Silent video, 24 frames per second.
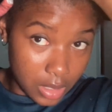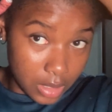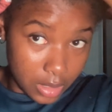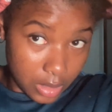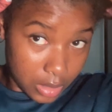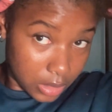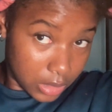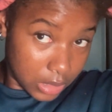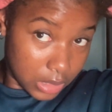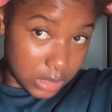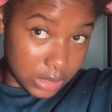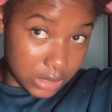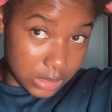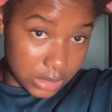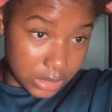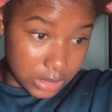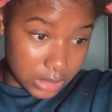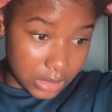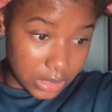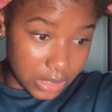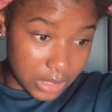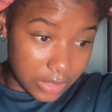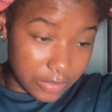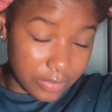Because
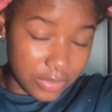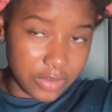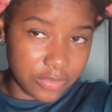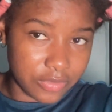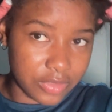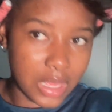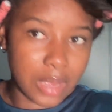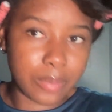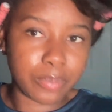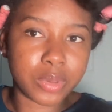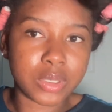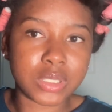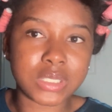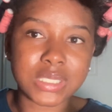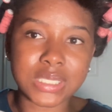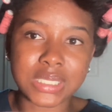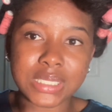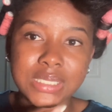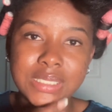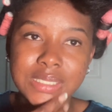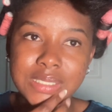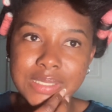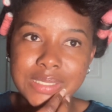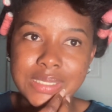even if that person
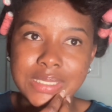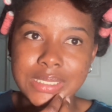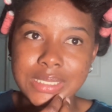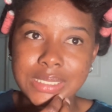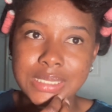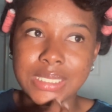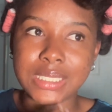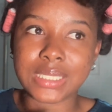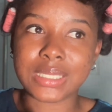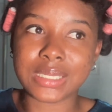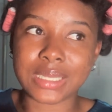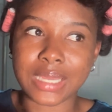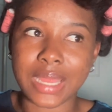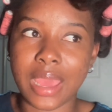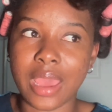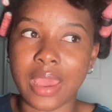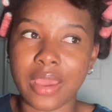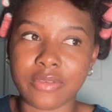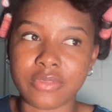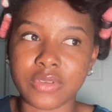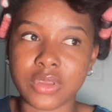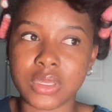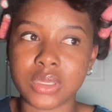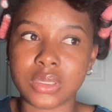didn't
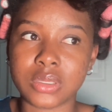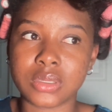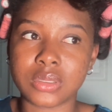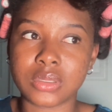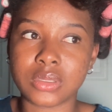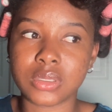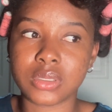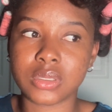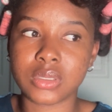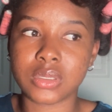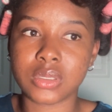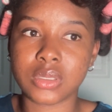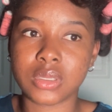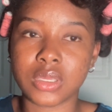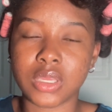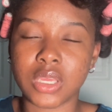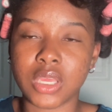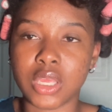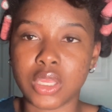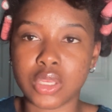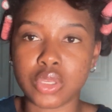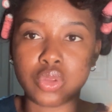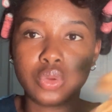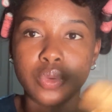have it
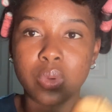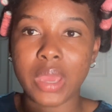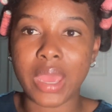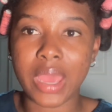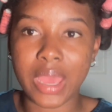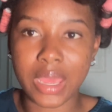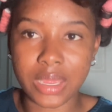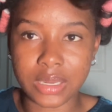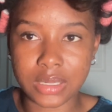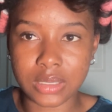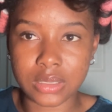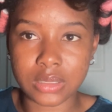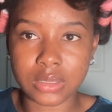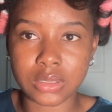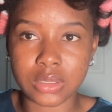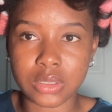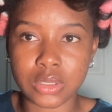and you had it,